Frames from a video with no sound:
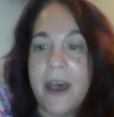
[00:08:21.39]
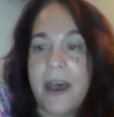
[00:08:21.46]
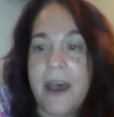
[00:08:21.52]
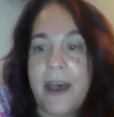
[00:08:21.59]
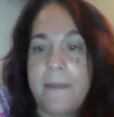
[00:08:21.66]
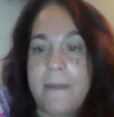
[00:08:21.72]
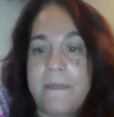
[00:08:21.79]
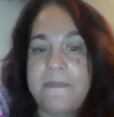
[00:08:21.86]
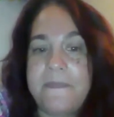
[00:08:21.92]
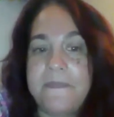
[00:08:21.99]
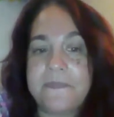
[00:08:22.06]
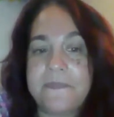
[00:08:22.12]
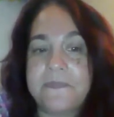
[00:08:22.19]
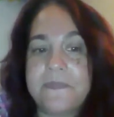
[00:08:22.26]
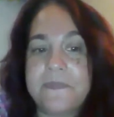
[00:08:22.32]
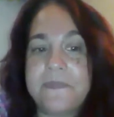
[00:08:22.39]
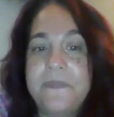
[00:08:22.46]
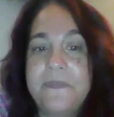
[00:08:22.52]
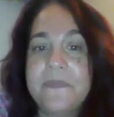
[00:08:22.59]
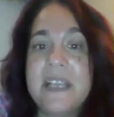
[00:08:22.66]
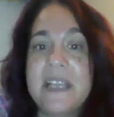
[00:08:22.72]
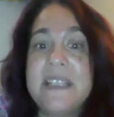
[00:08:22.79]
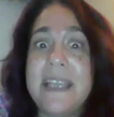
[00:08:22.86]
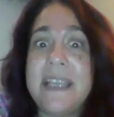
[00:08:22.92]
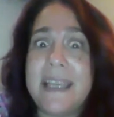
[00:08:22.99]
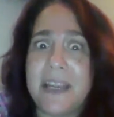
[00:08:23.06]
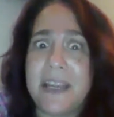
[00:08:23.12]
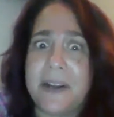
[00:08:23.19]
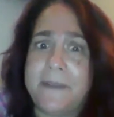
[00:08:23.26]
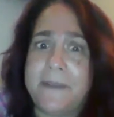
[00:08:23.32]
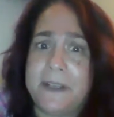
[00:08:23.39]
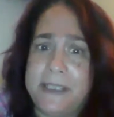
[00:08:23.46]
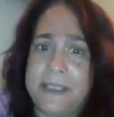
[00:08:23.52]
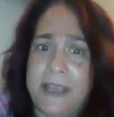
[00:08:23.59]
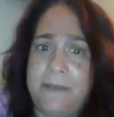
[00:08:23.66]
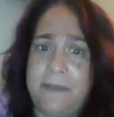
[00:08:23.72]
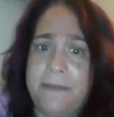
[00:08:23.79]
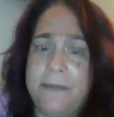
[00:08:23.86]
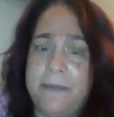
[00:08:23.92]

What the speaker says: Take care of yourself.